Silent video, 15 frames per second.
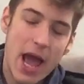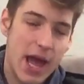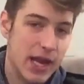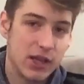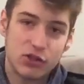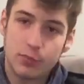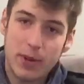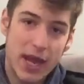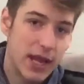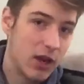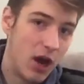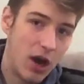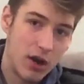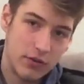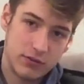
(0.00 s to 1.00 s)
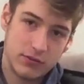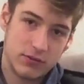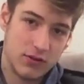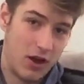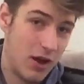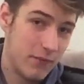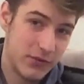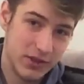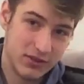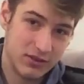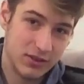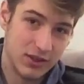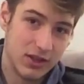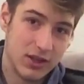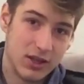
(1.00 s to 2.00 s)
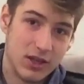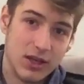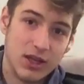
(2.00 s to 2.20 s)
And it's paid off, obviously.